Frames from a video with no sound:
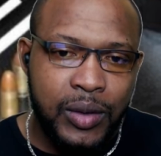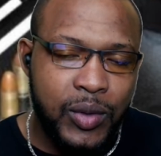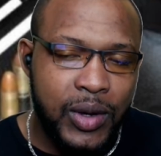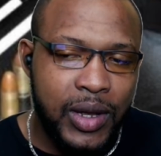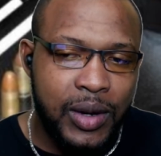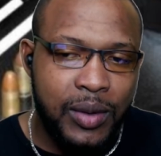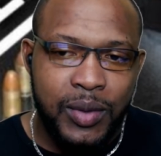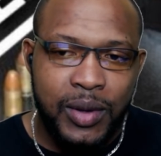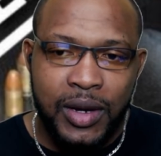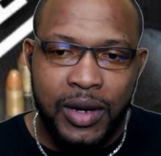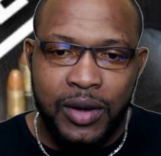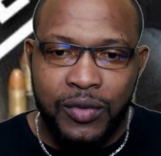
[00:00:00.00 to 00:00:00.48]

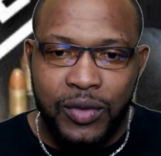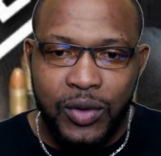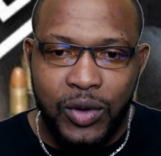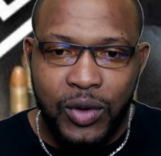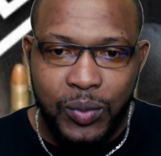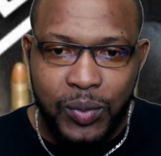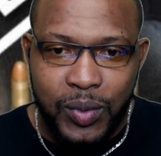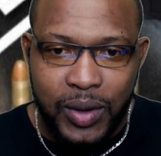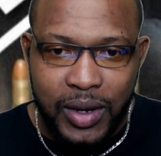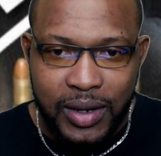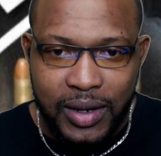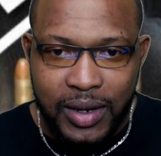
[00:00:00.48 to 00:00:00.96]
Well, I need to
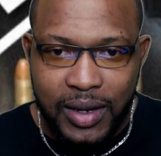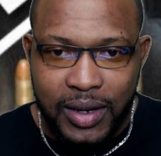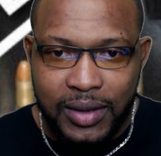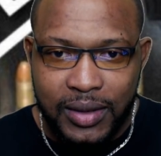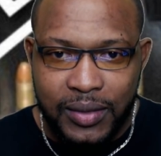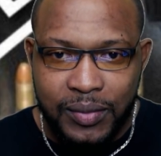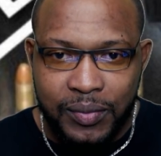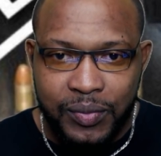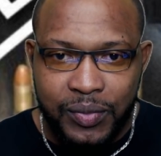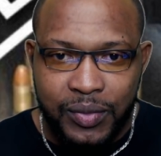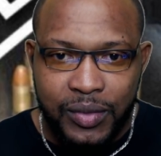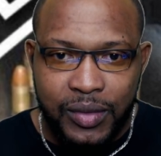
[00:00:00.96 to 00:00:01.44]
look on that.
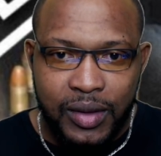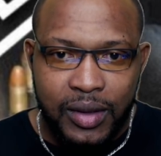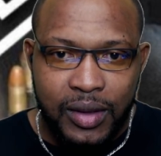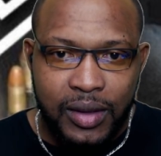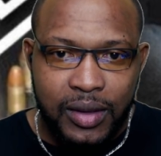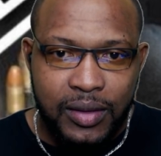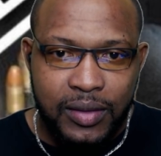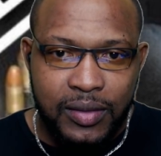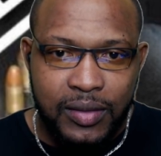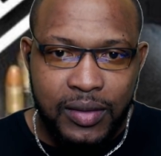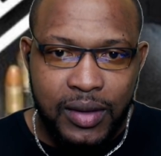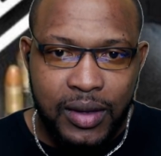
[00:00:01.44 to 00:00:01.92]

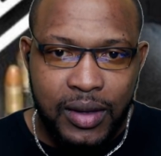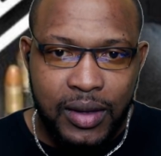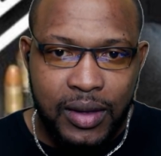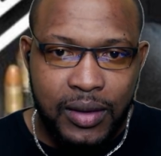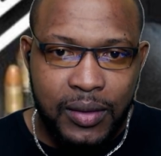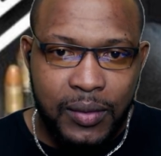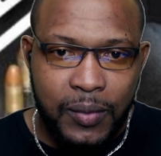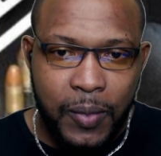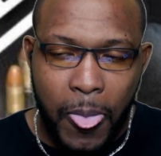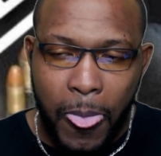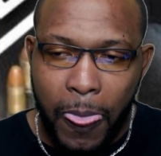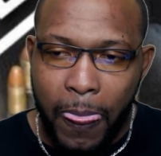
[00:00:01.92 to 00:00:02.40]

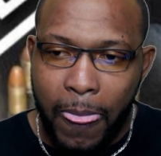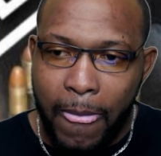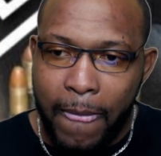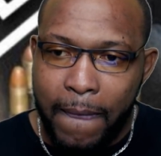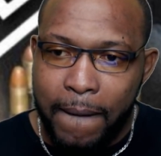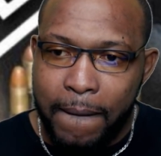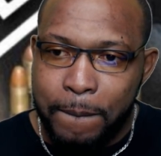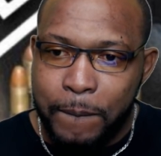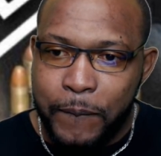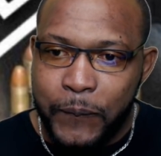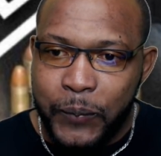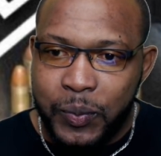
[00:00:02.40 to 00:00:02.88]
Zane.
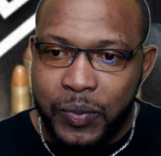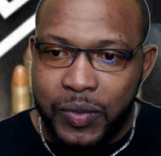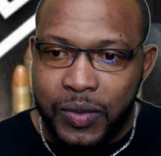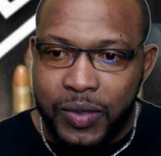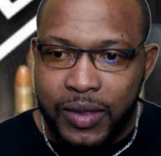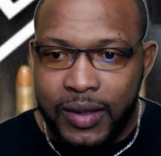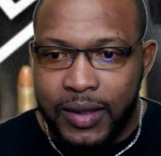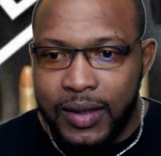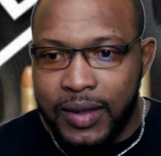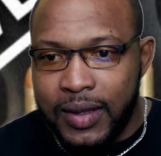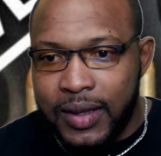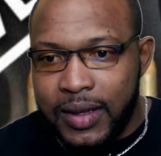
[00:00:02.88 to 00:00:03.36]

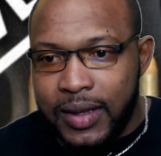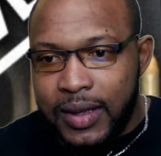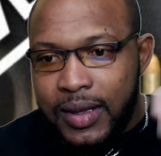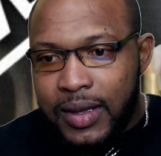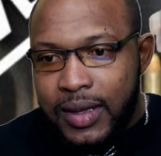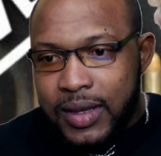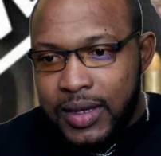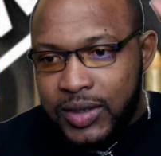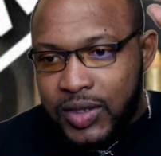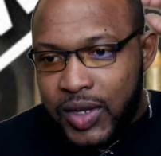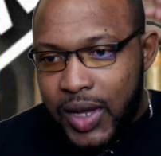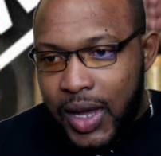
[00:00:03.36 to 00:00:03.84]

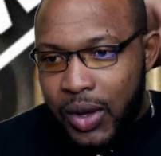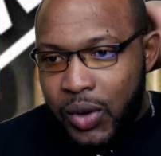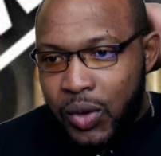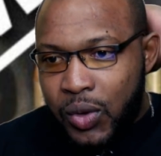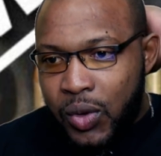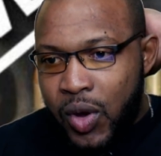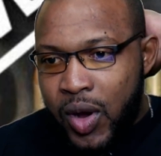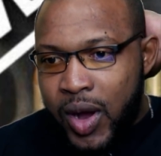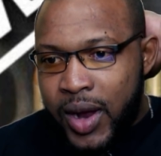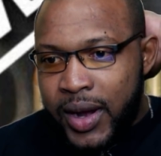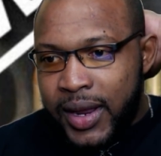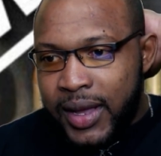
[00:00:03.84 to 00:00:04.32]
So
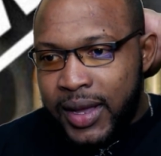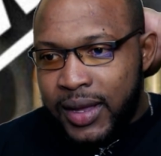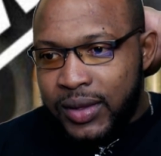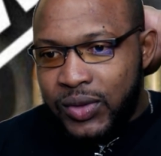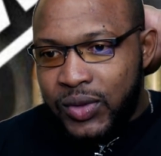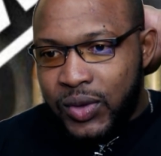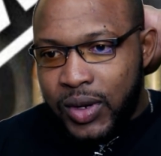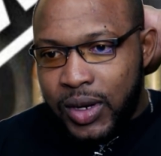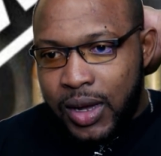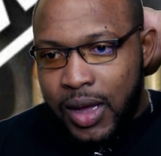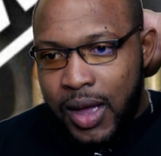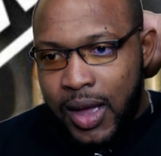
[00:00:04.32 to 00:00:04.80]
according
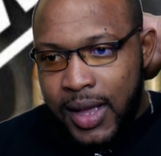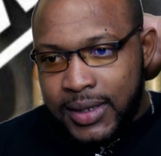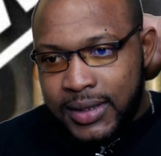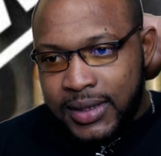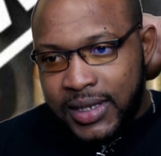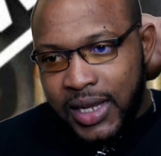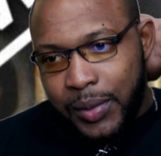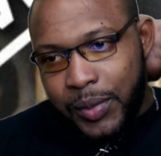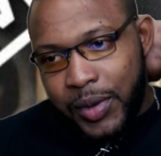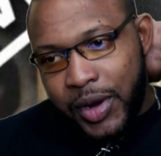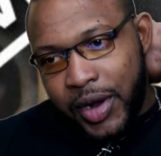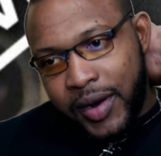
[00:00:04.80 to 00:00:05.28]
to the
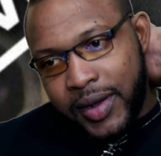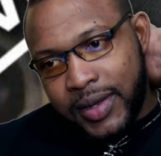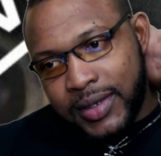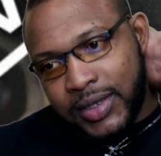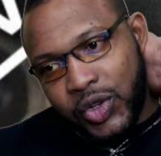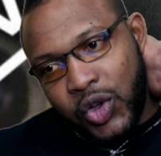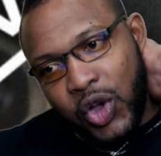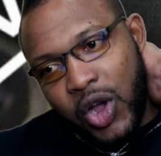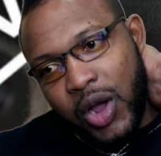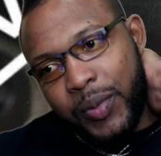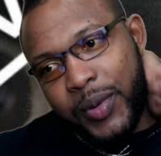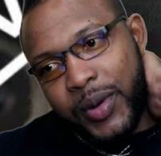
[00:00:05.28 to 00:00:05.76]
Constabulary's
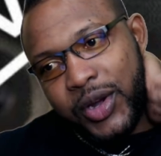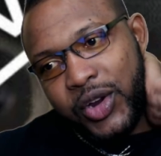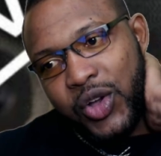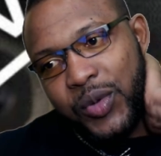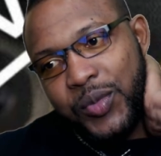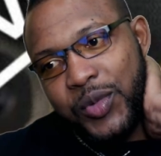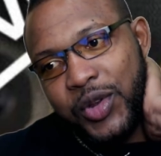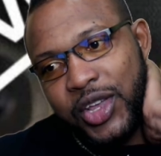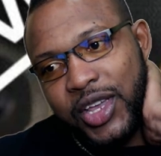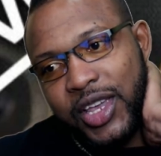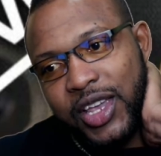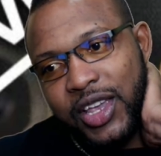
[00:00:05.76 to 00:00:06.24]
Corporate
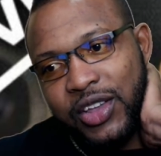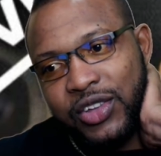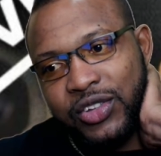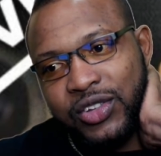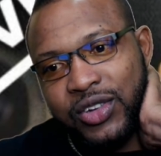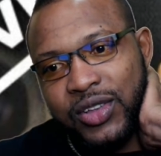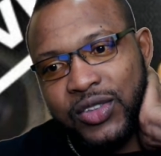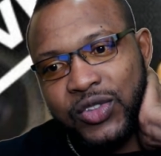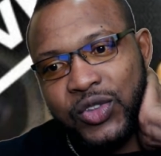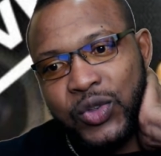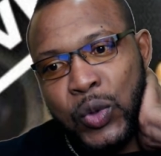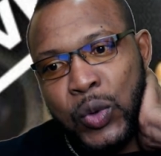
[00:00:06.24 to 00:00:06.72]

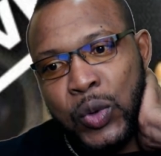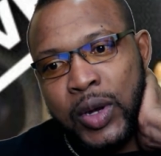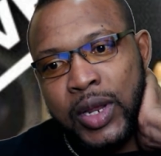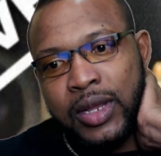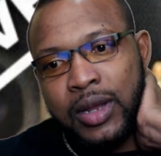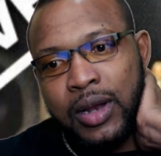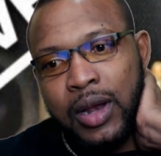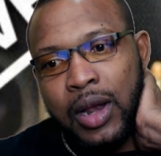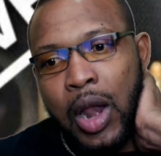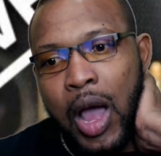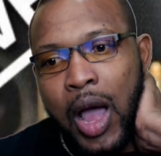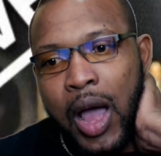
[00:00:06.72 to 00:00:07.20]
Communications Unit,
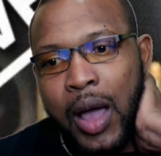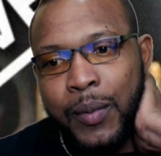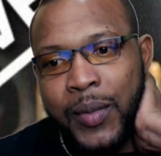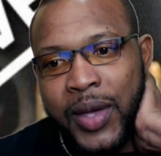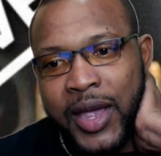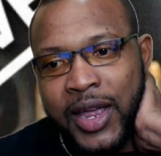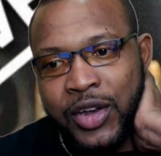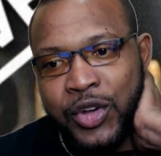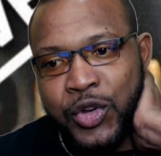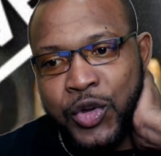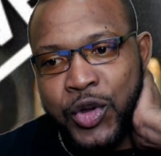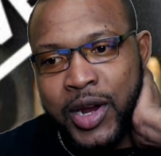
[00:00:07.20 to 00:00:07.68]

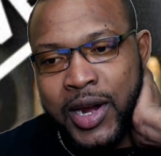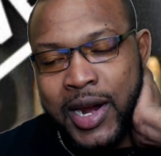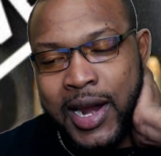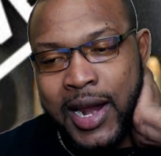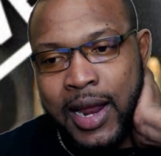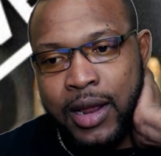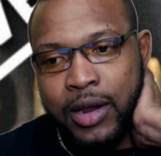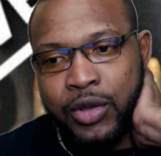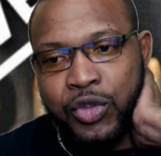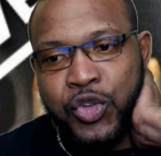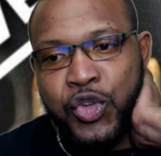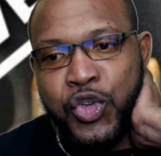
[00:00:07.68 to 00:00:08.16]
lawmen
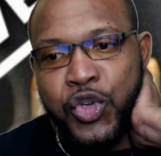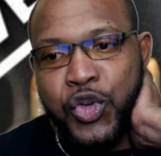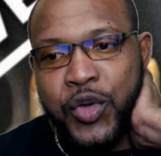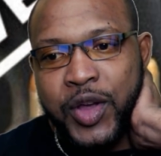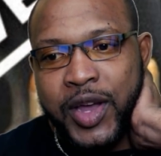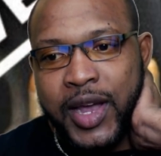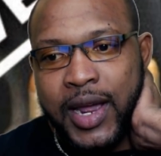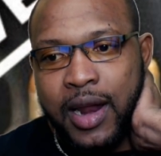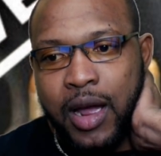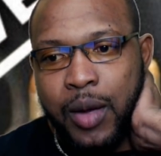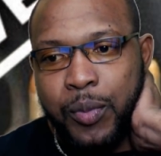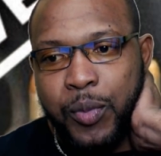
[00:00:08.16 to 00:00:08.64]

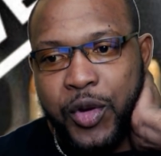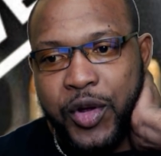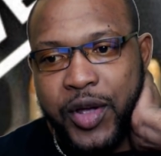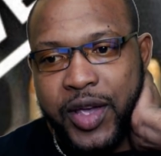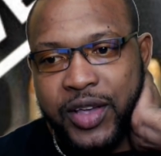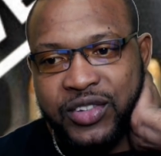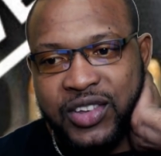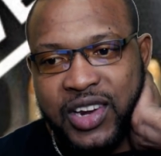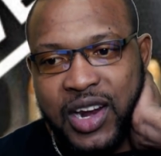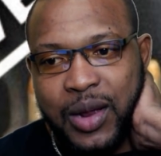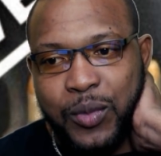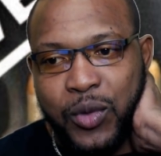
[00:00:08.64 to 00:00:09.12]
during an
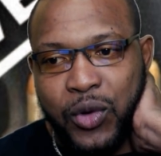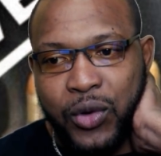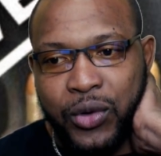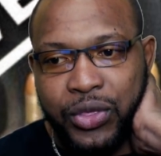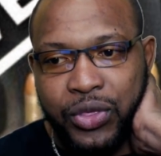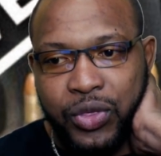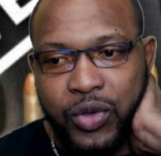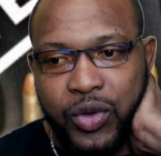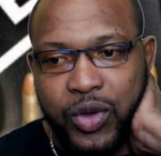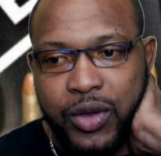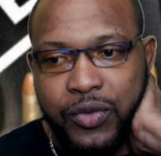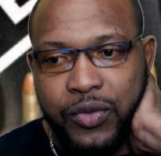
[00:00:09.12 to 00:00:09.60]
operation
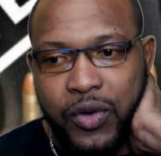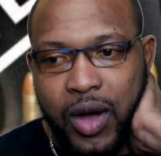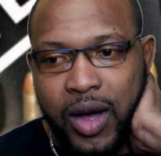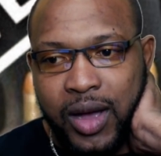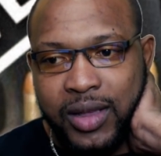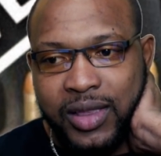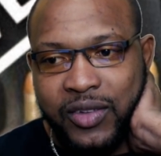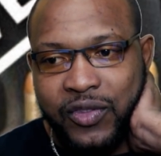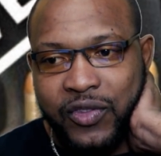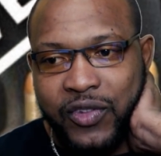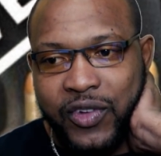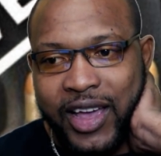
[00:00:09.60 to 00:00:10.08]
about
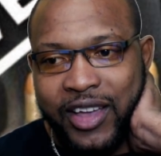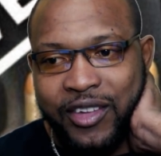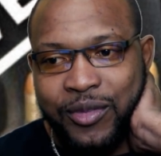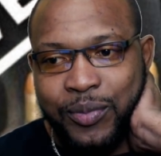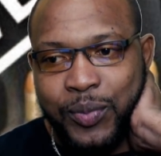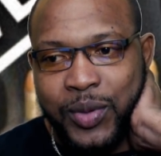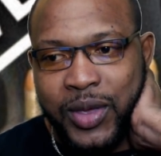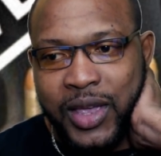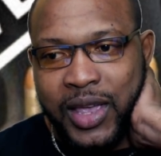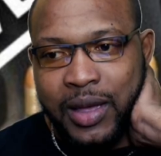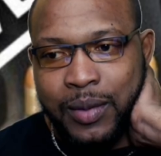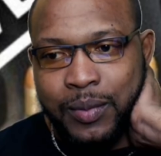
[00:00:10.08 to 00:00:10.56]

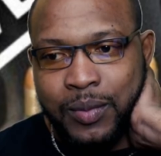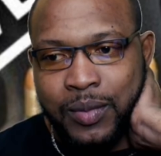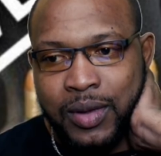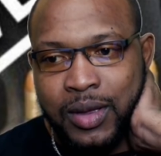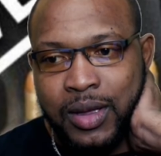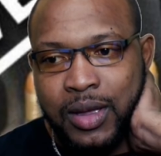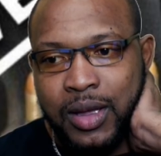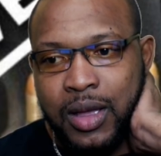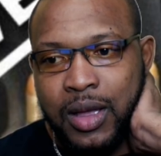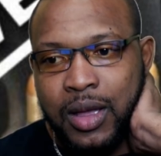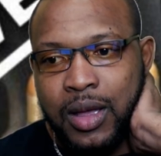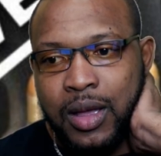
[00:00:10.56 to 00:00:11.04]
3:45 p.m.
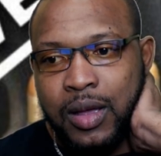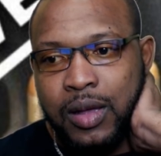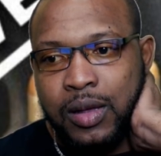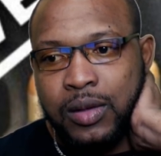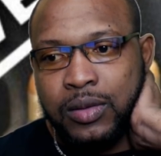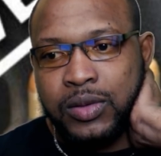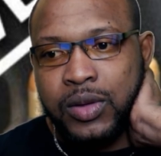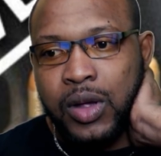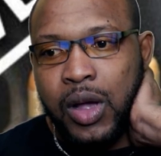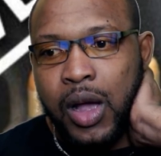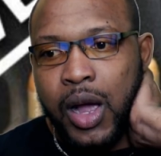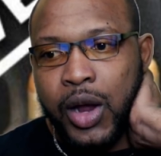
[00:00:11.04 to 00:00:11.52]

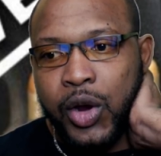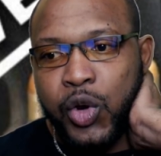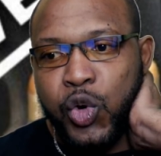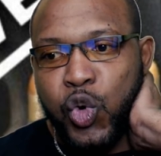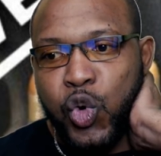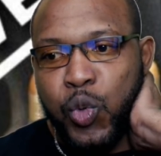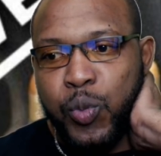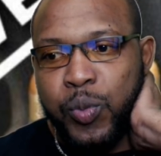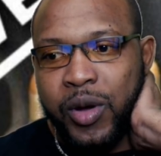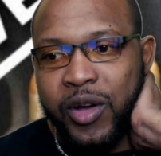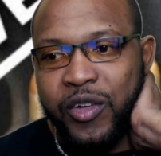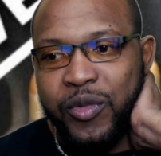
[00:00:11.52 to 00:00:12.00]
saw a
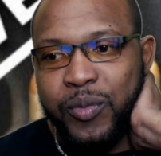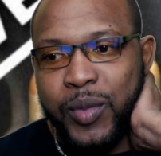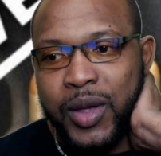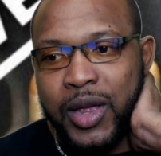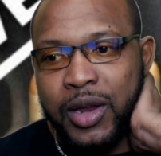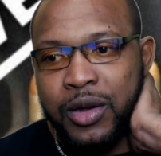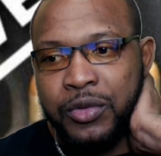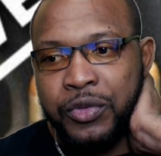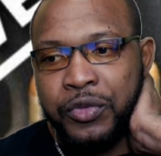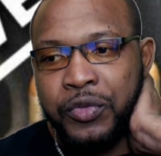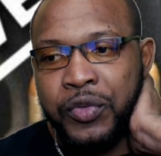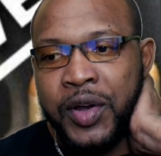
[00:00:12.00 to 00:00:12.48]
group of
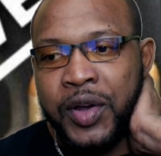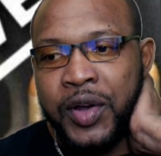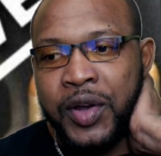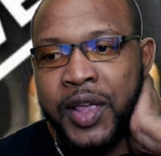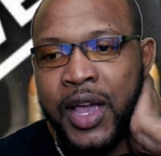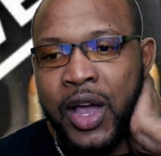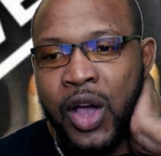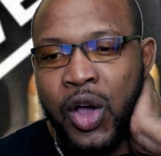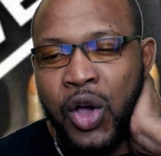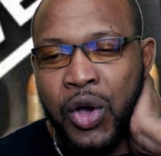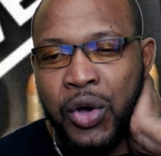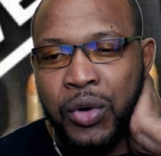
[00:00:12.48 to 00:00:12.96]
men flee a
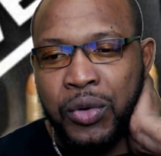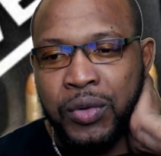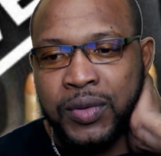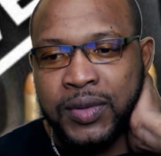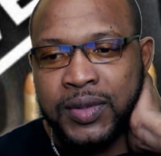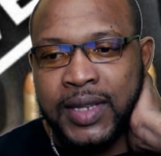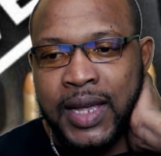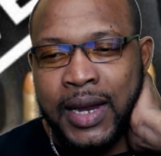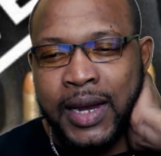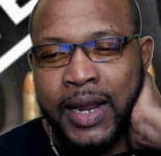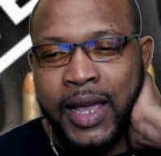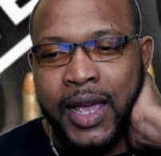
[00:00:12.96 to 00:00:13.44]
house
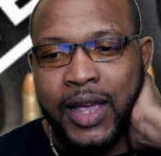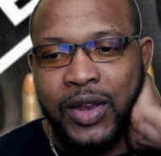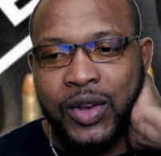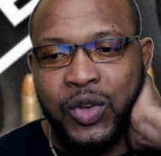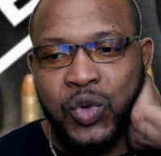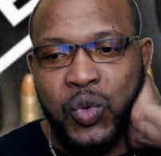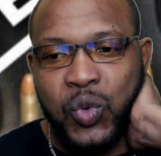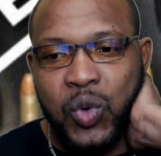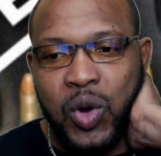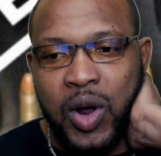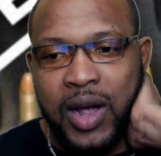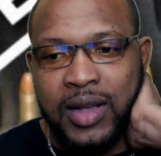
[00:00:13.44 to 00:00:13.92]
and head
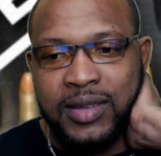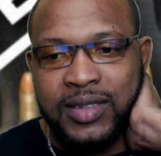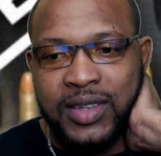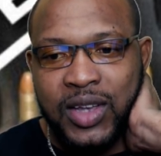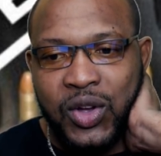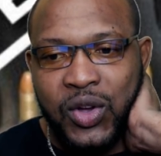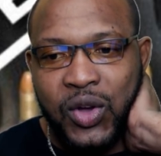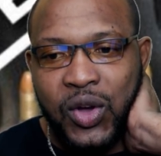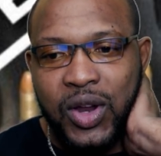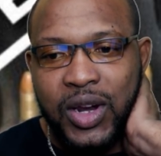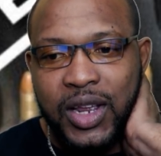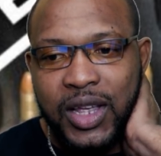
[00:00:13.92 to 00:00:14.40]
towards a
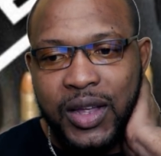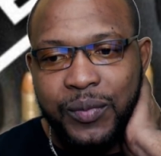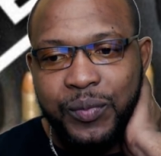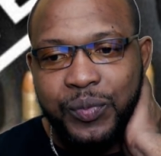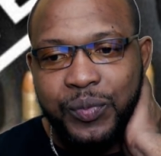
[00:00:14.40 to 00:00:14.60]
gully.